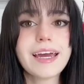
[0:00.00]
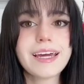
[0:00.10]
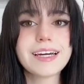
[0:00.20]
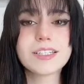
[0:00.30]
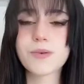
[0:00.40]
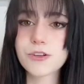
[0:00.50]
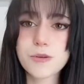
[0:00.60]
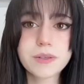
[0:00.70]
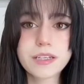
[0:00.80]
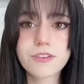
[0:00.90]
And whether you
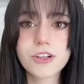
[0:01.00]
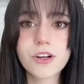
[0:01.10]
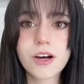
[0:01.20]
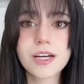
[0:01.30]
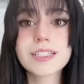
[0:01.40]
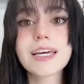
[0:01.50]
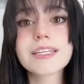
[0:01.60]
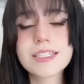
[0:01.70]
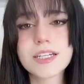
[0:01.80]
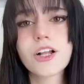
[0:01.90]
believe it or not,
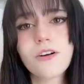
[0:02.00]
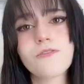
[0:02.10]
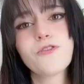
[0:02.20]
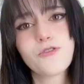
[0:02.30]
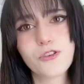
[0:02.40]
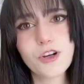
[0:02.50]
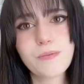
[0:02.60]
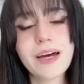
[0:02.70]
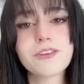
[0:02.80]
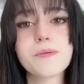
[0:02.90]
it's still harmful for your
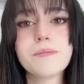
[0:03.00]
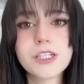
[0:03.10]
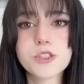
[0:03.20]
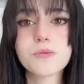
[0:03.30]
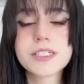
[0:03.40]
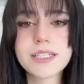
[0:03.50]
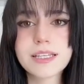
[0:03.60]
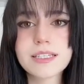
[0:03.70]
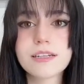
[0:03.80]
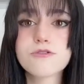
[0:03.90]
pet. They're much more
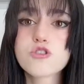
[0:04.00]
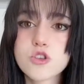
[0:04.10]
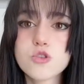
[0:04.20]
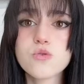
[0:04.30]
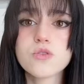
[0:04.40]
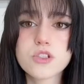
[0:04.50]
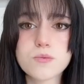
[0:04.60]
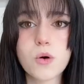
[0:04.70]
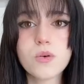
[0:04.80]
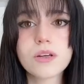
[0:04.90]
sensitive to
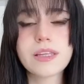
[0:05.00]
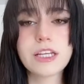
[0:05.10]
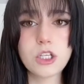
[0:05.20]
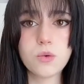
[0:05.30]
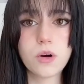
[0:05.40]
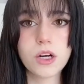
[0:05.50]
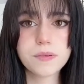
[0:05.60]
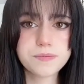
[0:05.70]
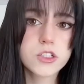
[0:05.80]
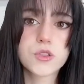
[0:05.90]
smoke than you are.
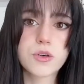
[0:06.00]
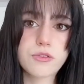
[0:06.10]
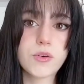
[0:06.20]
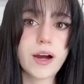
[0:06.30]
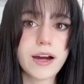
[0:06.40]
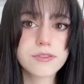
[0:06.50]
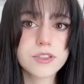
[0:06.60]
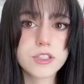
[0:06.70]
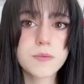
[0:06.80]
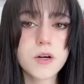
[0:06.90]
So if you have to
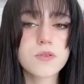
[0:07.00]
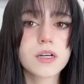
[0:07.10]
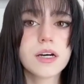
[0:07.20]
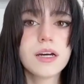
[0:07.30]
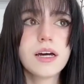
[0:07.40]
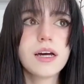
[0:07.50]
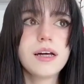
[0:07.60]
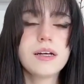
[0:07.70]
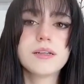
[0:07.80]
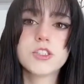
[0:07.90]
smoke,
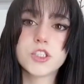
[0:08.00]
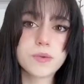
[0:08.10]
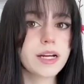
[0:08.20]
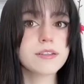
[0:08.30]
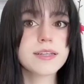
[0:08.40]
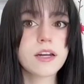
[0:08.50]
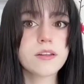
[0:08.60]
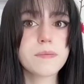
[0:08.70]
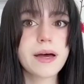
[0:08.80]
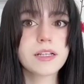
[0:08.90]
do it outside on
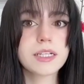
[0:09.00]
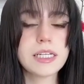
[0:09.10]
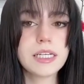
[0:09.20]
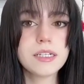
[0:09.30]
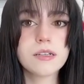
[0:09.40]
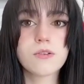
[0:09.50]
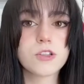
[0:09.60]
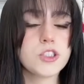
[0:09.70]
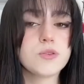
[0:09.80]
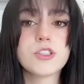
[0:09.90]
the balcony or
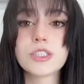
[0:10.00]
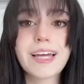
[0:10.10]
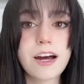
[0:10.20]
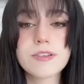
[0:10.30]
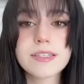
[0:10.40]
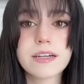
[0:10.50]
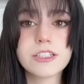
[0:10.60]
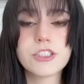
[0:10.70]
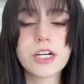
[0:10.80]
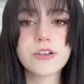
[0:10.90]
do it just outside
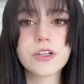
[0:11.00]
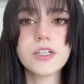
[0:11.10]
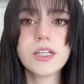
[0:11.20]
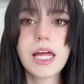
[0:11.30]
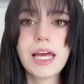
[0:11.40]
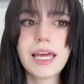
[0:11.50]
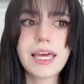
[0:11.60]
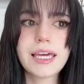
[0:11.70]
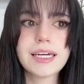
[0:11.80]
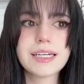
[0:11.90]
in general.
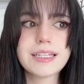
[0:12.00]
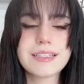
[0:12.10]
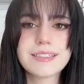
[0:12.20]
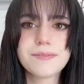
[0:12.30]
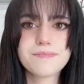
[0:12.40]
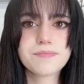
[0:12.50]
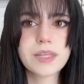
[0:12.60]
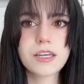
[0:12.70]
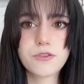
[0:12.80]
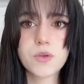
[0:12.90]
And
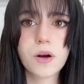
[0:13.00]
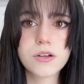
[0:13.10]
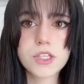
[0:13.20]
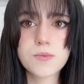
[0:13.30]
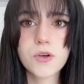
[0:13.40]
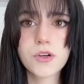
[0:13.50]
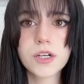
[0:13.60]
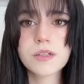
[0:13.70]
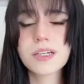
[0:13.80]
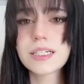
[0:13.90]
if you are a
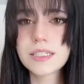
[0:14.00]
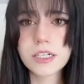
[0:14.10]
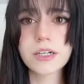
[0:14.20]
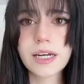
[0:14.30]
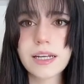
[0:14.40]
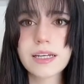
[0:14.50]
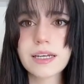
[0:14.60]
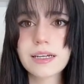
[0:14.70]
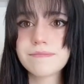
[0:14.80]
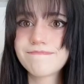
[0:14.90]
smoker, consider
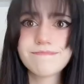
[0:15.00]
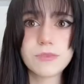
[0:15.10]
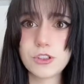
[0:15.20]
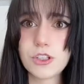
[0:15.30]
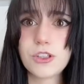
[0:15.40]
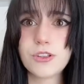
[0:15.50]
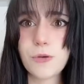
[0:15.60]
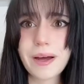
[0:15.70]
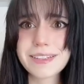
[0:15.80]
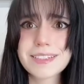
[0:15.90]
getting no
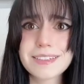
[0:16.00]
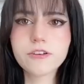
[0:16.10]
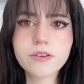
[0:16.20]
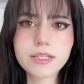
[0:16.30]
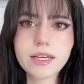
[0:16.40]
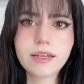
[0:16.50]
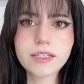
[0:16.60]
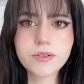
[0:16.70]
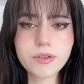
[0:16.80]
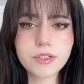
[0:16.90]
pets. Other things I like
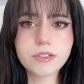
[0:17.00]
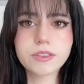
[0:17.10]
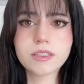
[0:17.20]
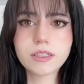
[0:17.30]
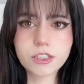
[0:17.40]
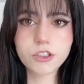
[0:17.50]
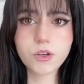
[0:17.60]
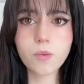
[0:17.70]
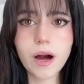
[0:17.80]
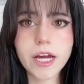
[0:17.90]
to include is
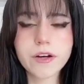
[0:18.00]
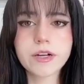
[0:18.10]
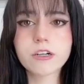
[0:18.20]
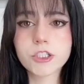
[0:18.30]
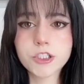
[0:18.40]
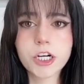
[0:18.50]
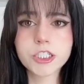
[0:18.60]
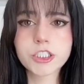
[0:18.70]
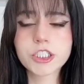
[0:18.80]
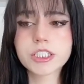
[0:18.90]
electrical wiring or
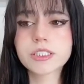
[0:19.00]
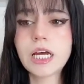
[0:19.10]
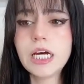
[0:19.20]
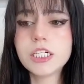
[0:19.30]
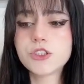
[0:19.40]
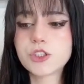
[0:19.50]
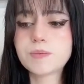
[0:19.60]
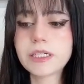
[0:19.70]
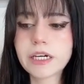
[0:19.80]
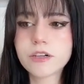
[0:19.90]
chargers. Just
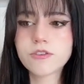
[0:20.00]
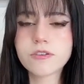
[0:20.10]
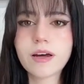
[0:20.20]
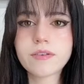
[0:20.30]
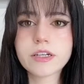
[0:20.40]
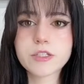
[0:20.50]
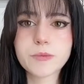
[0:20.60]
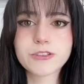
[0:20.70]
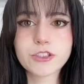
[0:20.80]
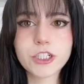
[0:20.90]
be careful of having
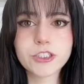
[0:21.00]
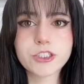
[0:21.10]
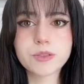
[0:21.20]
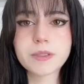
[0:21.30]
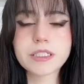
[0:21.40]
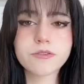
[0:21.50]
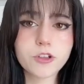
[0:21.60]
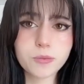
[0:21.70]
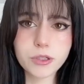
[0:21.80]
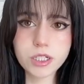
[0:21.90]
exposed chargers, because if
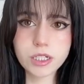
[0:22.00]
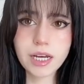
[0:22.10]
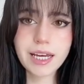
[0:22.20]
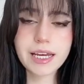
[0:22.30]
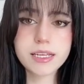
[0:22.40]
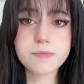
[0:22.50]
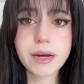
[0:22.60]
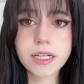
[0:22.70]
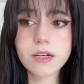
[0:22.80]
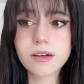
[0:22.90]
your bird is
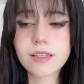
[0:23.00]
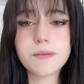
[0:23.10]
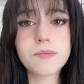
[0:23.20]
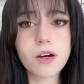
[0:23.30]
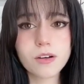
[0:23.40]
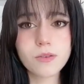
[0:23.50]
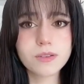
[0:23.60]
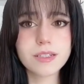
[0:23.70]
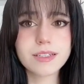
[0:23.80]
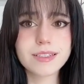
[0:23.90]
biting on them, not
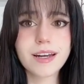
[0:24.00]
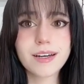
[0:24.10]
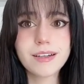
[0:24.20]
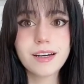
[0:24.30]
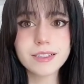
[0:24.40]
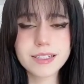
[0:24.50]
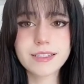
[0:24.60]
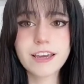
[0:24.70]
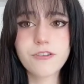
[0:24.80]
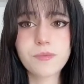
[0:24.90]
only is that
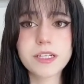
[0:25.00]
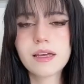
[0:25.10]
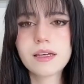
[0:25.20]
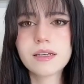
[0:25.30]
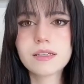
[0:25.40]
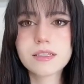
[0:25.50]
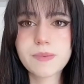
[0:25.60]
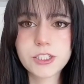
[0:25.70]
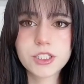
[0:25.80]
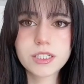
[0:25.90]
unsafe, but
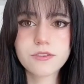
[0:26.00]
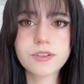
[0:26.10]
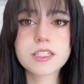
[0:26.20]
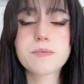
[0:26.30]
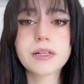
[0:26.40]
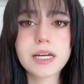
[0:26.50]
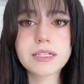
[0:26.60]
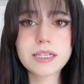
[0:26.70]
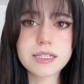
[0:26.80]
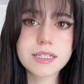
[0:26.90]
especially if it's
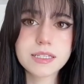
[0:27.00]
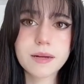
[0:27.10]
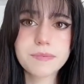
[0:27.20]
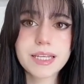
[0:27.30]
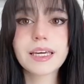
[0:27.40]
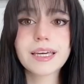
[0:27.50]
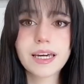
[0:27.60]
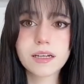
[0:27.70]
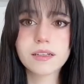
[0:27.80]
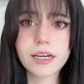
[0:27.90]
plugged into something, that can
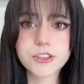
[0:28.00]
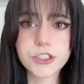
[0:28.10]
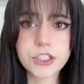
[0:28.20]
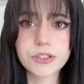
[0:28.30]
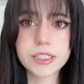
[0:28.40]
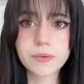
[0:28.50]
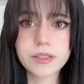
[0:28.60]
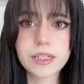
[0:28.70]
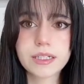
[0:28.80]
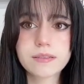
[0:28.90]
get electrocuted with it.